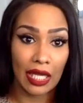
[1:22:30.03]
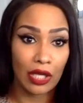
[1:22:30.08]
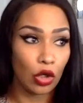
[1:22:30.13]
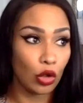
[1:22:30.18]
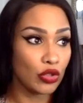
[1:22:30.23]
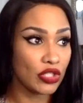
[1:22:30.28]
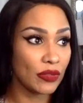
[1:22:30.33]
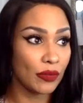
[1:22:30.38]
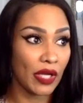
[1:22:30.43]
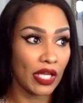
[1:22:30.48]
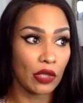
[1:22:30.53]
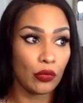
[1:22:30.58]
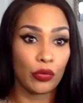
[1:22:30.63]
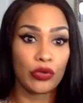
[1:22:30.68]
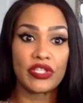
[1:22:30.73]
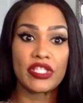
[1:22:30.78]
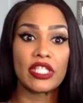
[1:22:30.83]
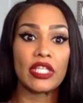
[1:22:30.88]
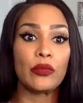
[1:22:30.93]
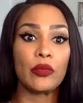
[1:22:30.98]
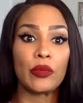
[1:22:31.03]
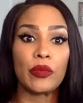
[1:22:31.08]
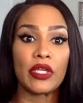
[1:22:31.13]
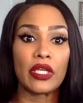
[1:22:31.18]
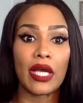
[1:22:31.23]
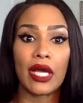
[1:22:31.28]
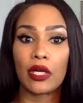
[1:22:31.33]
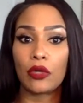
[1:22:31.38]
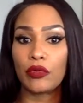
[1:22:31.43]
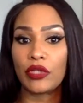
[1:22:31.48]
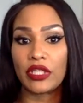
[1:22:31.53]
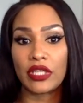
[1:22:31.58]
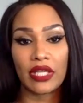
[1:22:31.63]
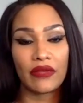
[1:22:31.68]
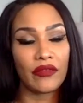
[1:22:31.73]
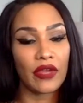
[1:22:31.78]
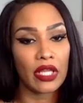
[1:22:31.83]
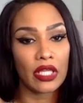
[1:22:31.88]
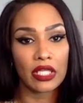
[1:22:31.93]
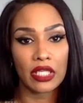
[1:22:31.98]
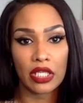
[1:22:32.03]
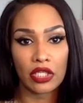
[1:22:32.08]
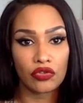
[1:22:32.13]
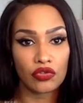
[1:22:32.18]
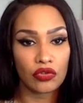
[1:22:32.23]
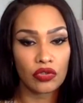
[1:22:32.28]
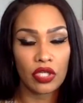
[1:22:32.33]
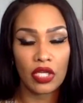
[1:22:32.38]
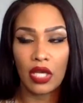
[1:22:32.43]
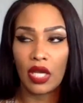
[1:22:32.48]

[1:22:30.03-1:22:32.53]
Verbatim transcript: I know somebody want to sleep with me. I don't need that validation.